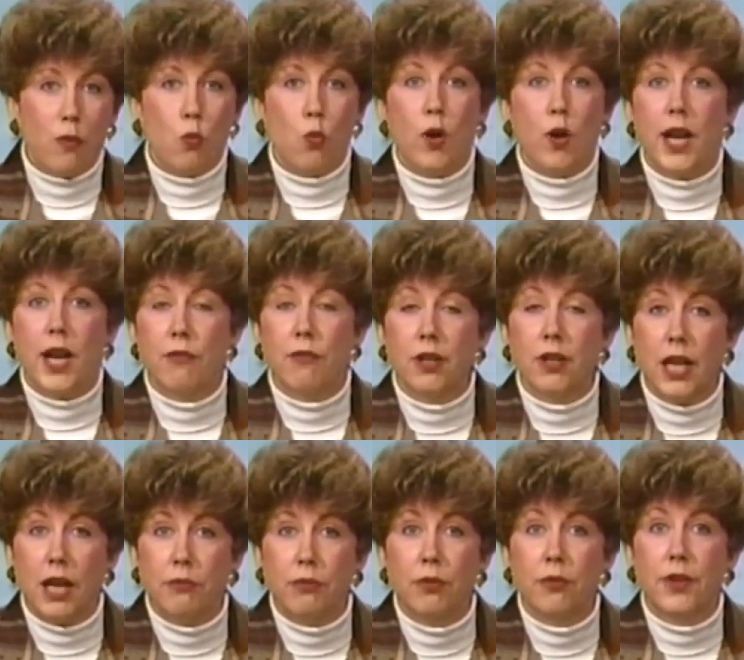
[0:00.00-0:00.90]
at
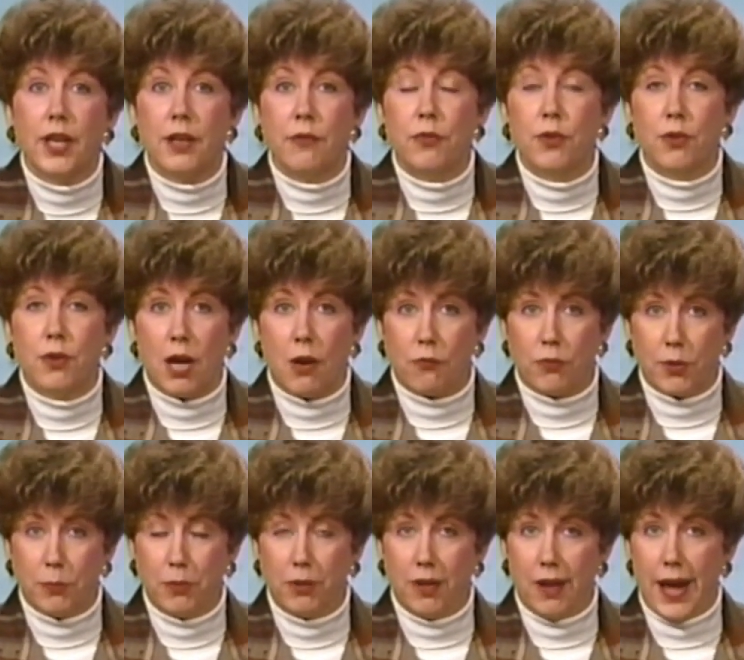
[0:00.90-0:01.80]
whatever level they feel
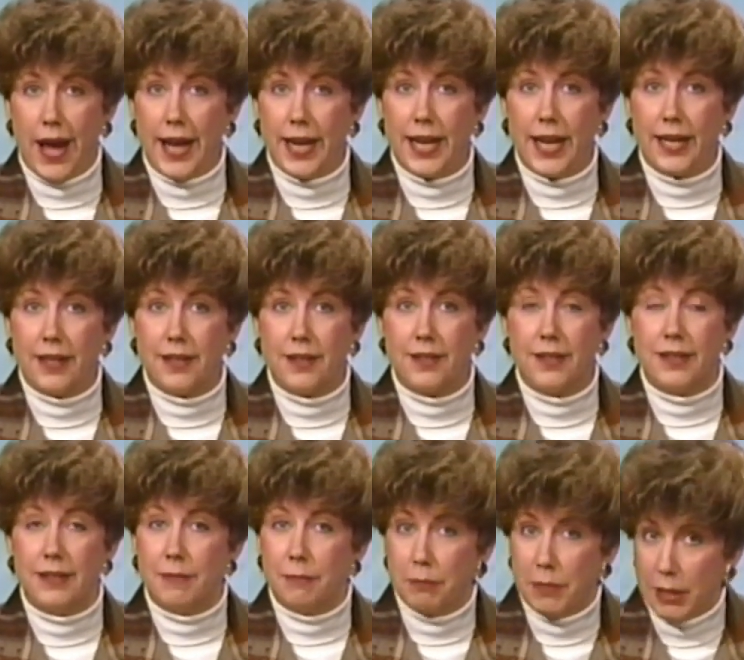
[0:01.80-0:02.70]
comfortable at. And it,
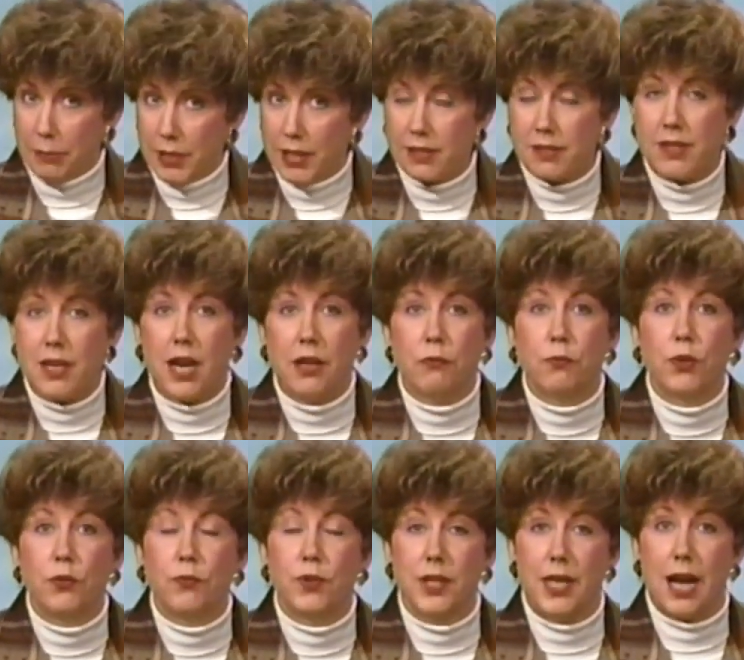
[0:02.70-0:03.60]
maybe it's
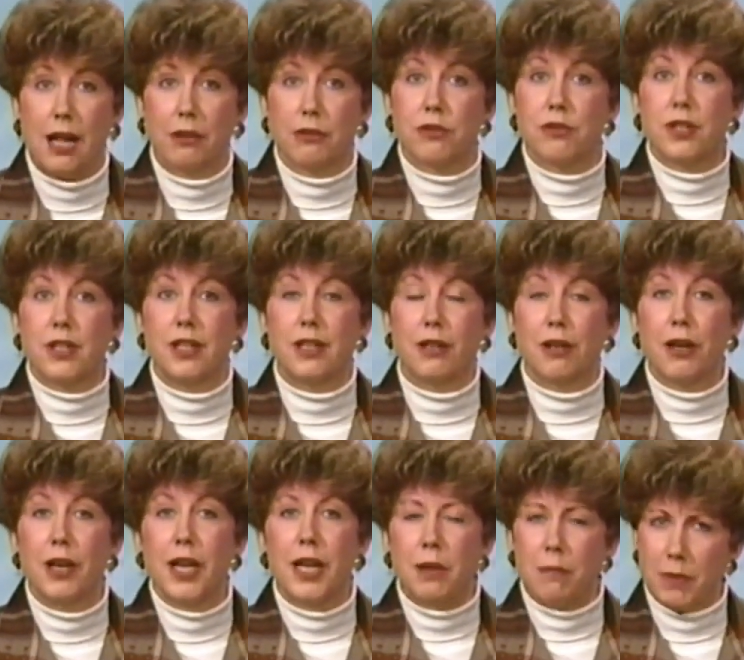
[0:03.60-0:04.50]
not $50 a
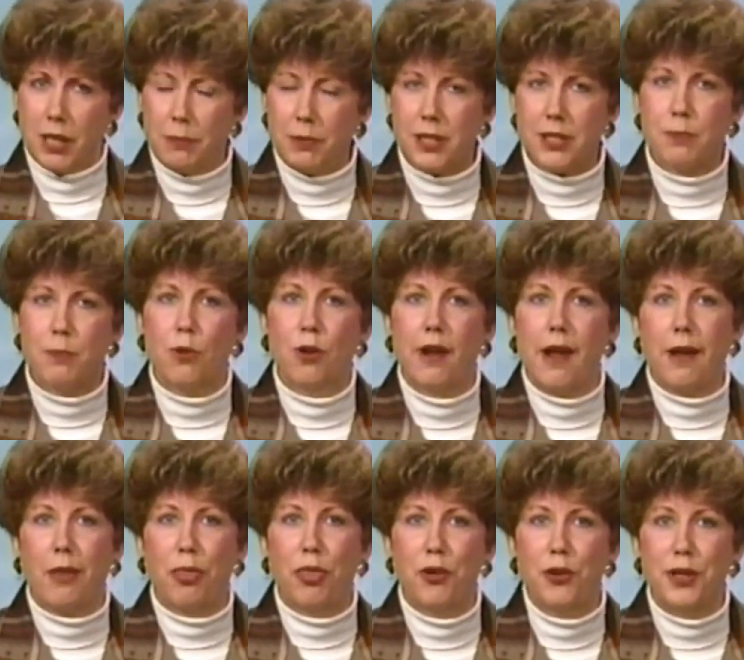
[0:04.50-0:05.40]
year. Maybe it's more
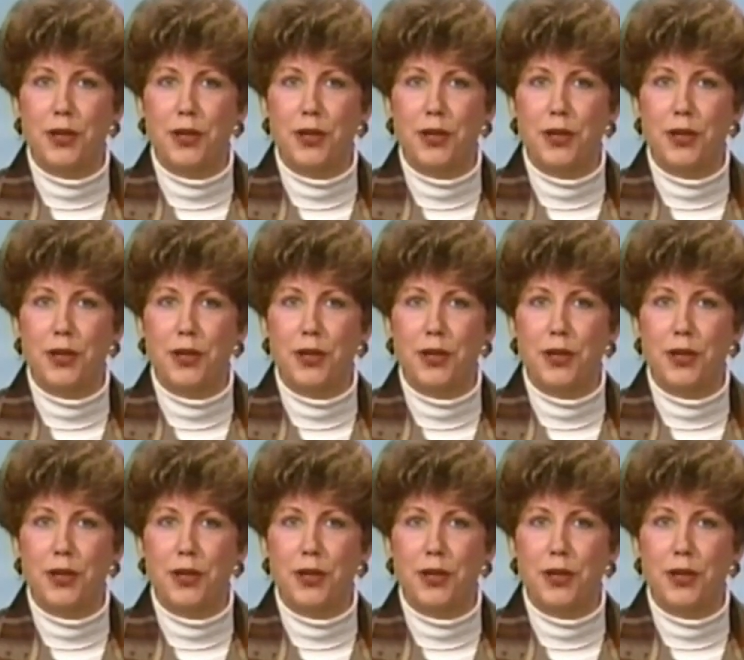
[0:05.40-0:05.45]
like